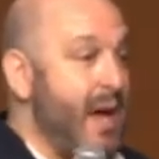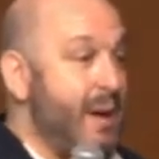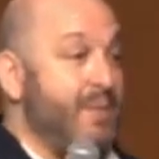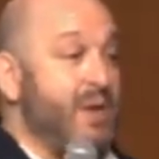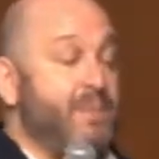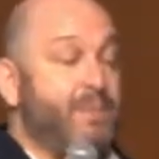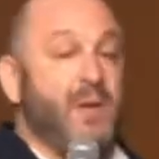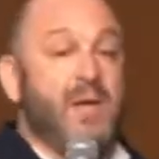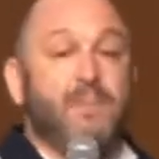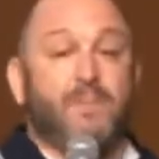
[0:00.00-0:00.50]
How
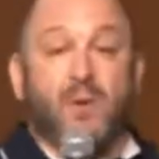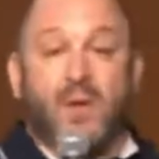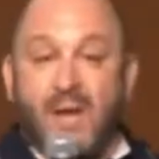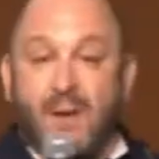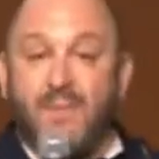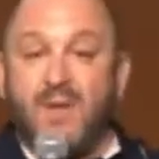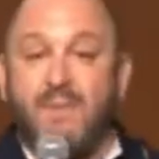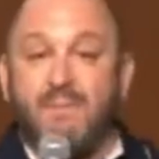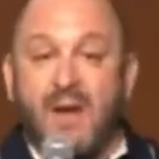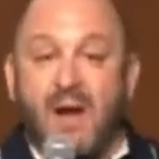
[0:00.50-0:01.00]

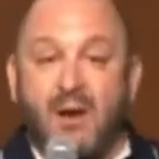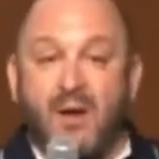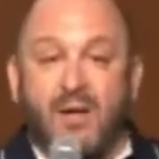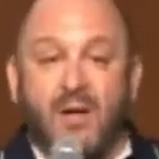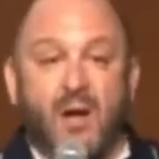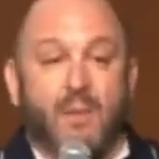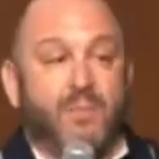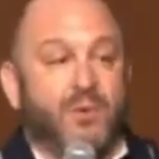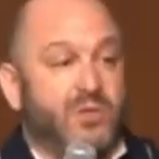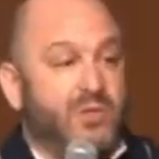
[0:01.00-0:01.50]
many
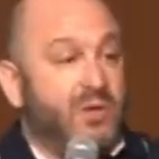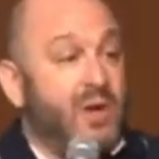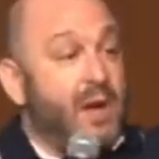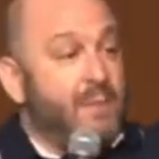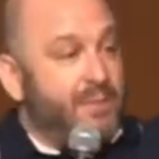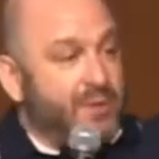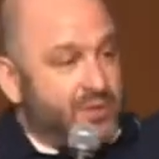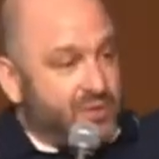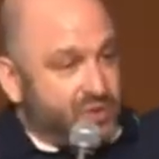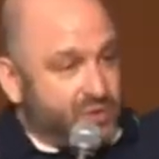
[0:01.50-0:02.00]
married couples you
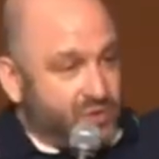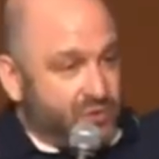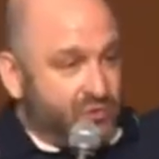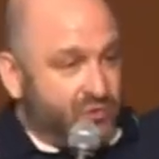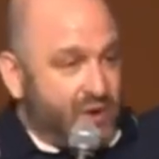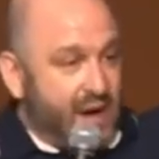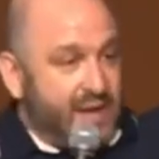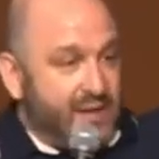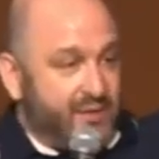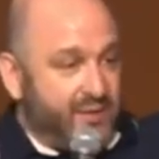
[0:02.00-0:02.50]
have been
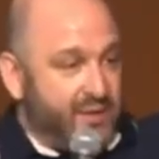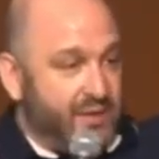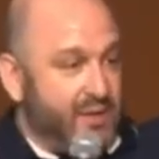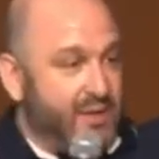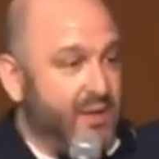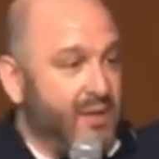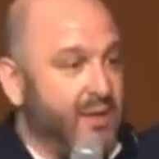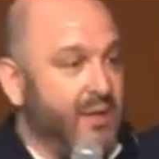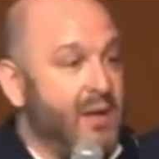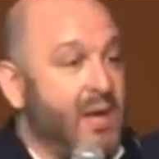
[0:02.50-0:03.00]

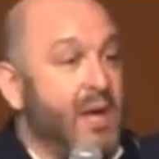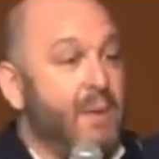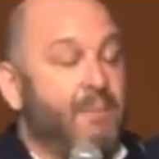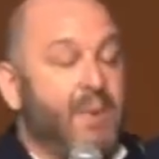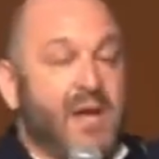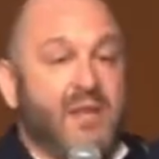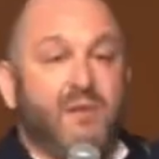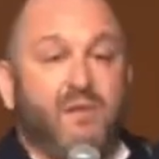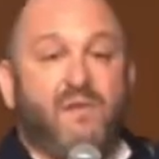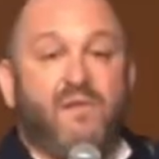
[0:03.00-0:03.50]
strengthened
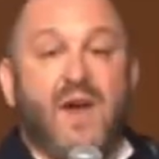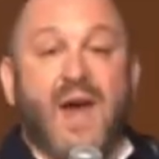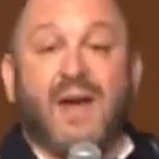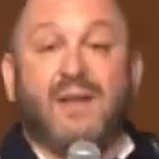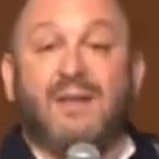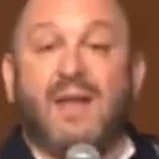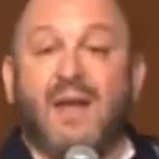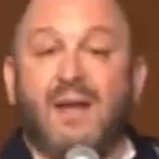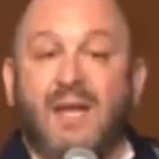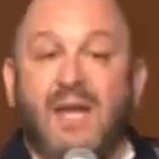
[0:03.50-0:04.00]
by the
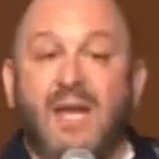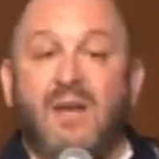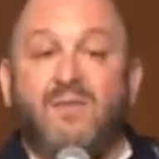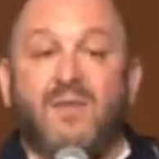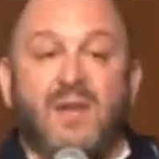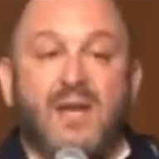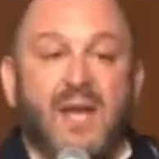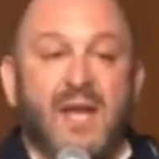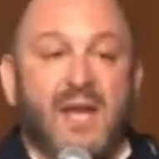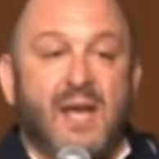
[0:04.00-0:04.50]
fact that
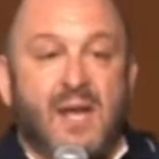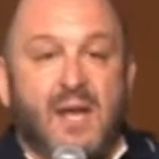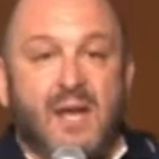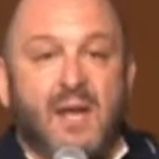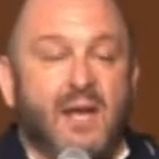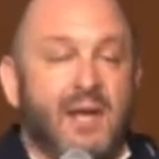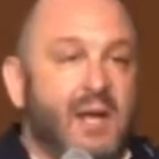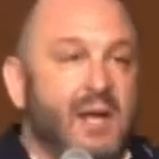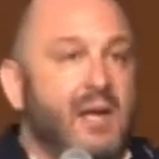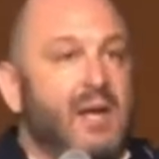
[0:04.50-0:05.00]
even
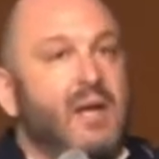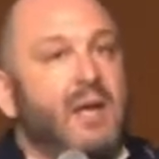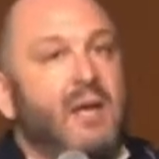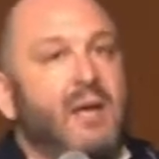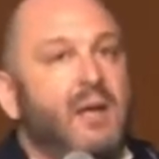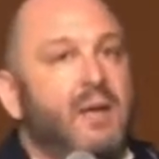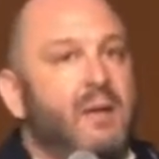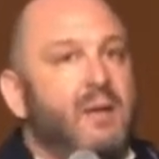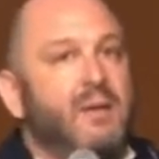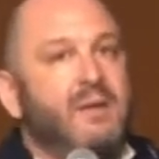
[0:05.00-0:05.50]
in
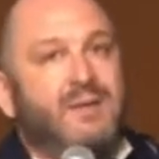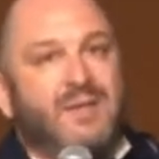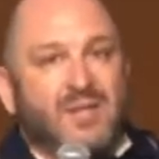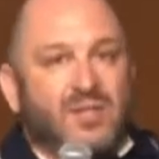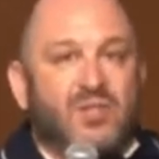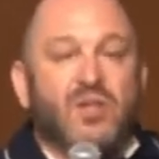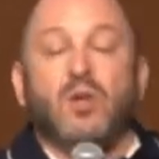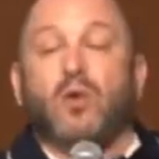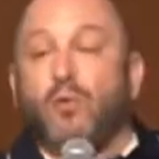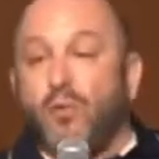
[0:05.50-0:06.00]

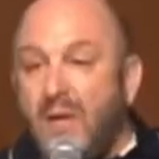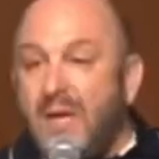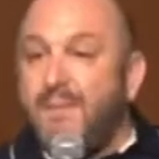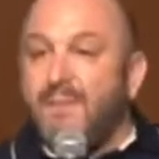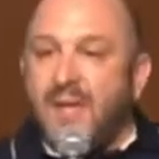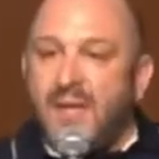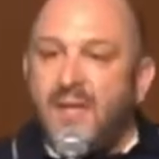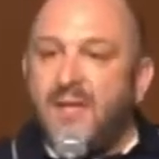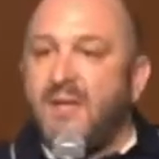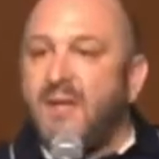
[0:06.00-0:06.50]

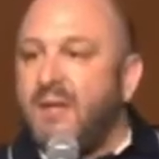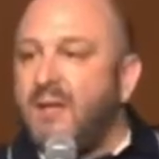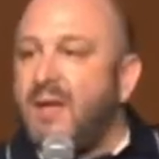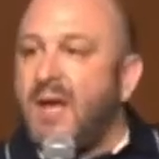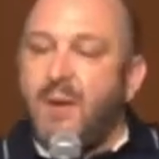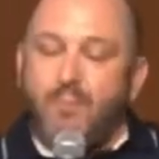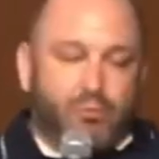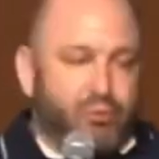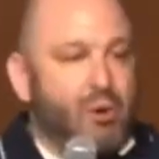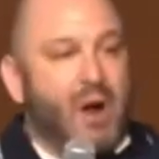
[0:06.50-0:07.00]
disagreement
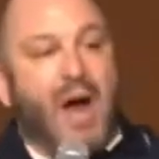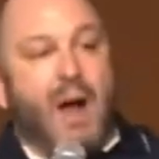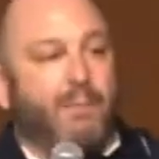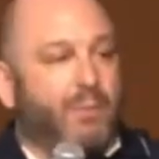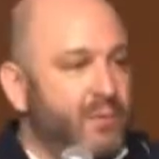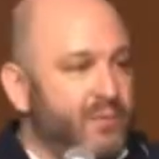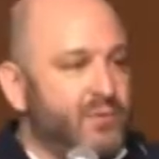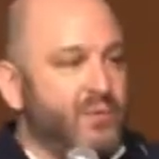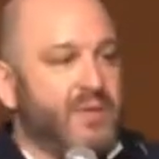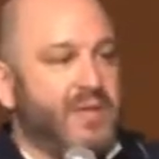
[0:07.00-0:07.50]
and
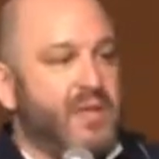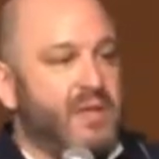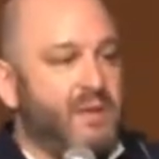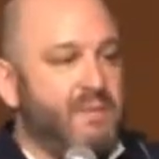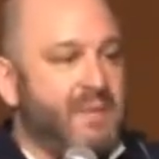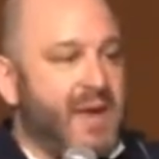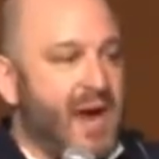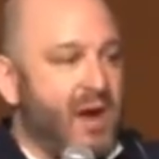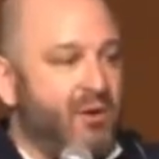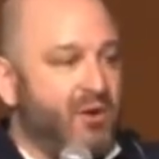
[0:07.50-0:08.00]
problems within
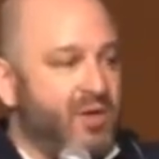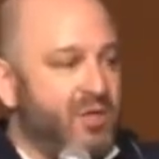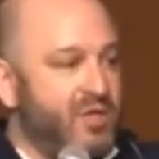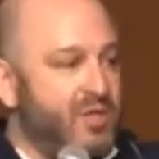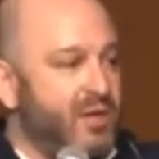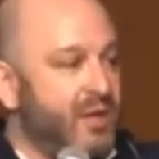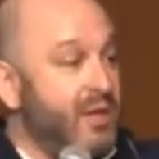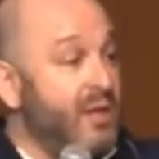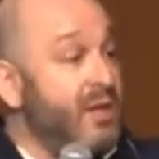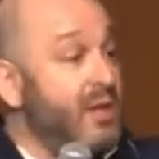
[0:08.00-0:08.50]
the
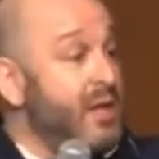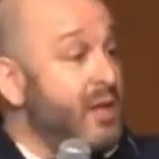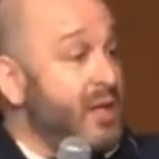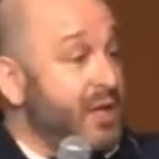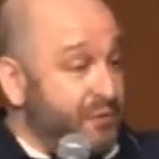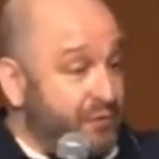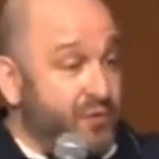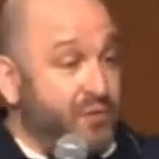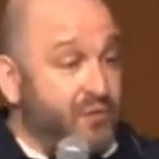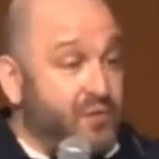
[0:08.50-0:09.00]
marriage,
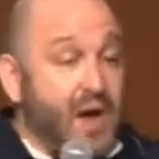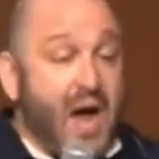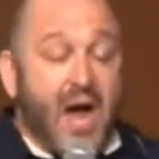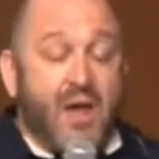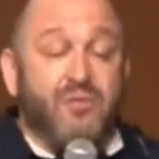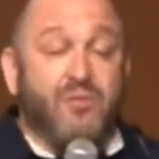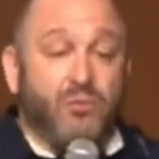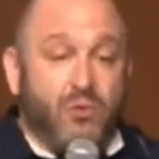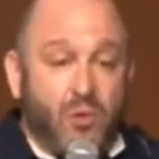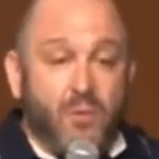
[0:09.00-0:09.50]
if you've
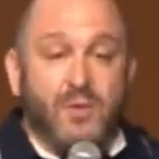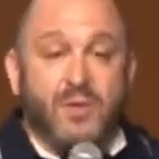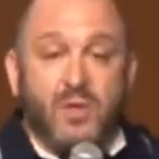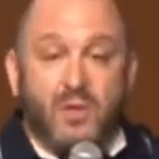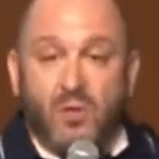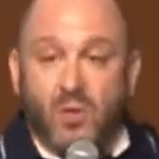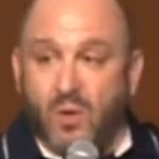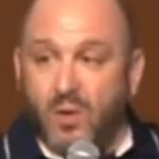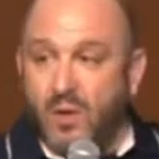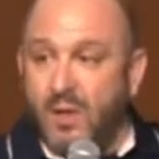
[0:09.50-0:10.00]
gone through it with
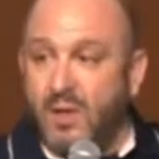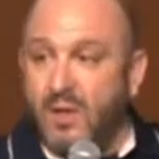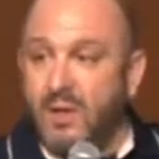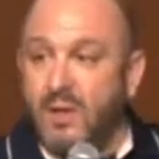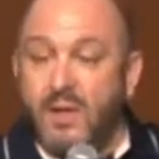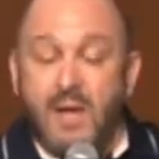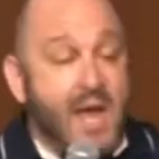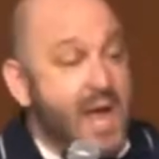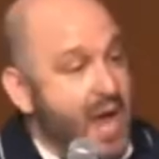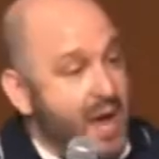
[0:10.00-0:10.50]
the Lord,
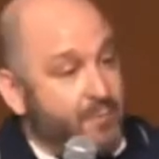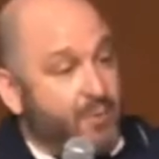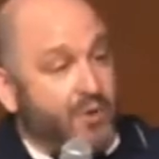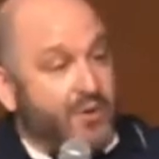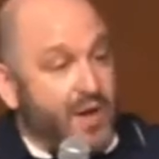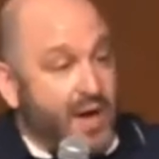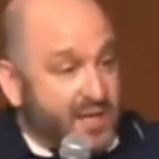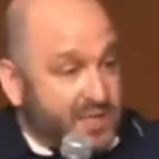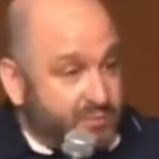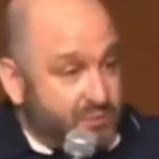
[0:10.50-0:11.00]
and
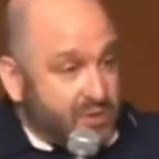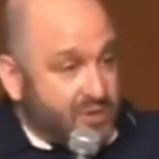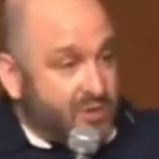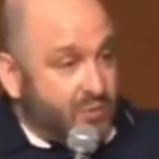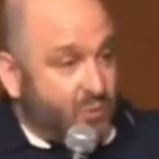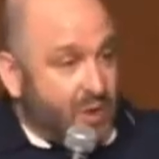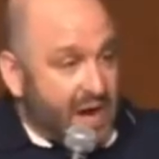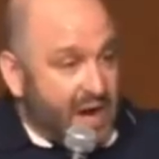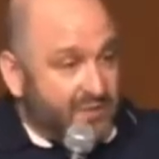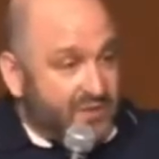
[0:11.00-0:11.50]
both
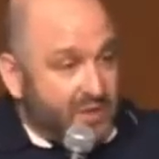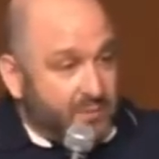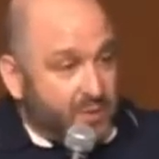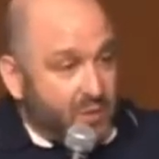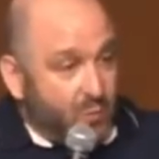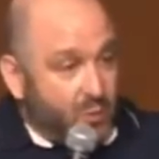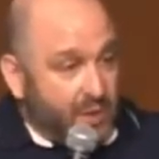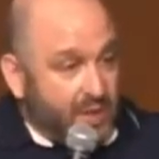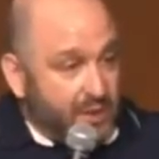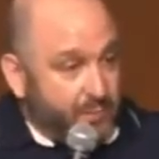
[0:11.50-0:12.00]
husbands and wives have
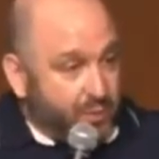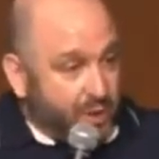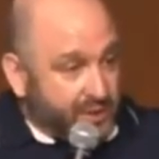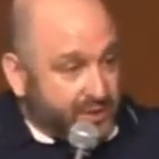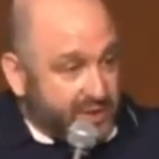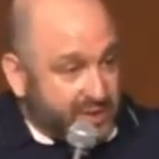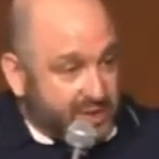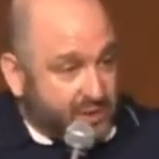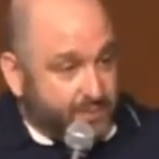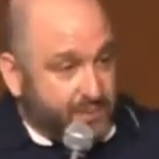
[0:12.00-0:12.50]
been willing
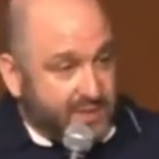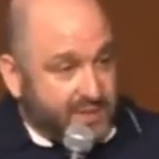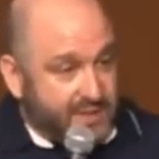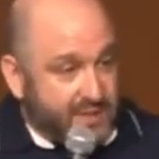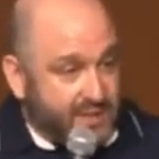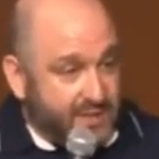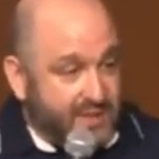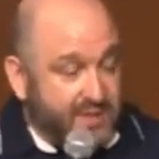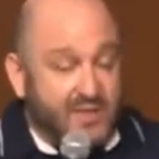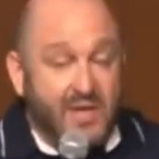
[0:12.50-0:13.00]

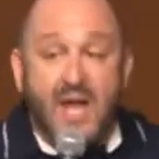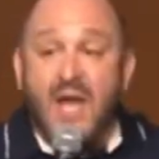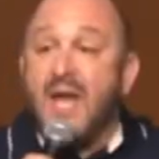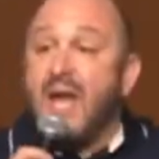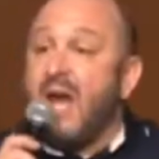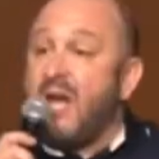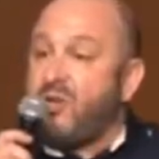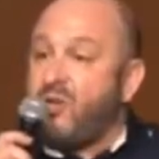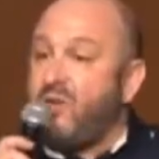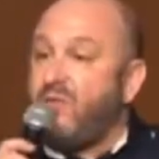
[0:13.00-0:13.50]
participants in this,
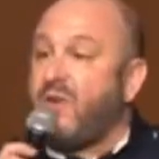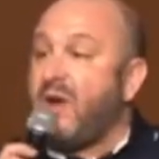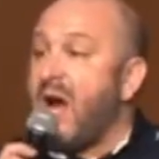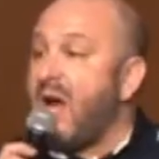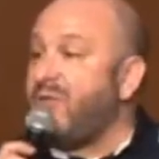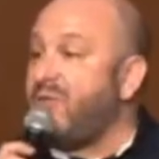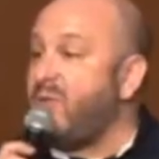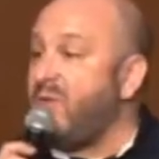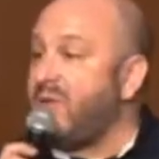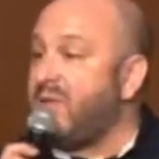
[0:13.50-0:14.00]
as you've
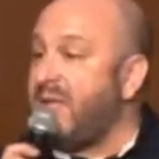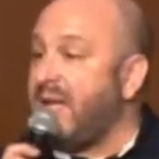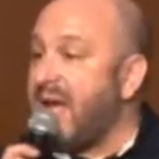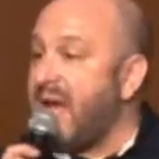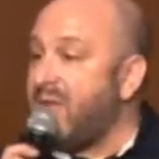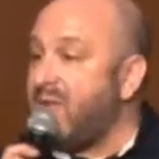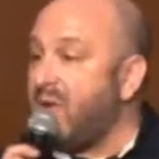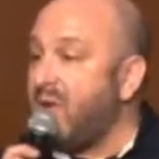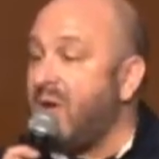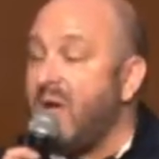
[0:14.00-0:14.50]
gone through it
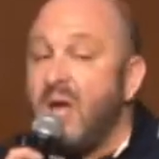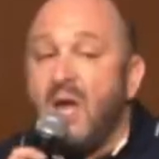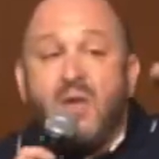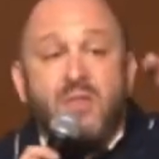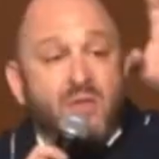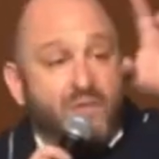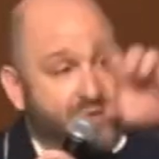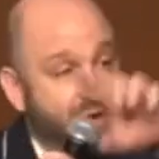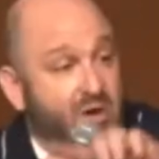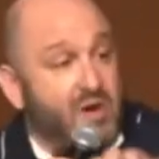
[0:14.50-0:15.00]
together, the